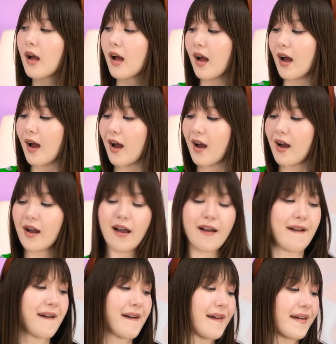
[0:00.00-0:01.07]
This is what I
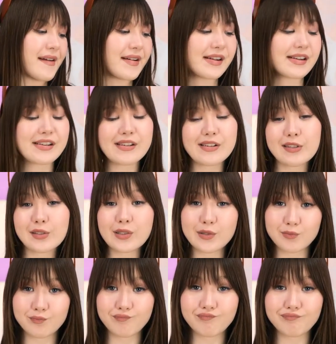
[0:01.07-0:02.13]
want. Let's
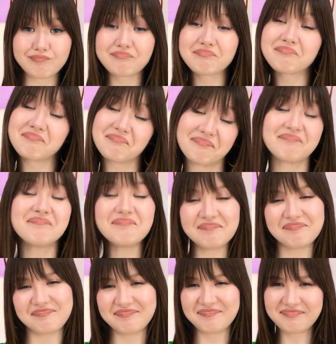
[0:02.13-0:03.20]
pack these wet
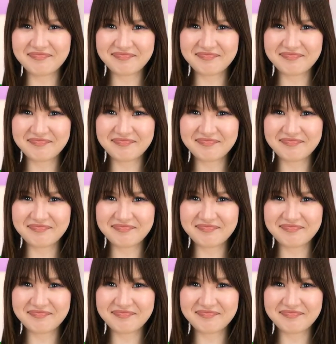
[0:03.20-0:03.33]
wipes.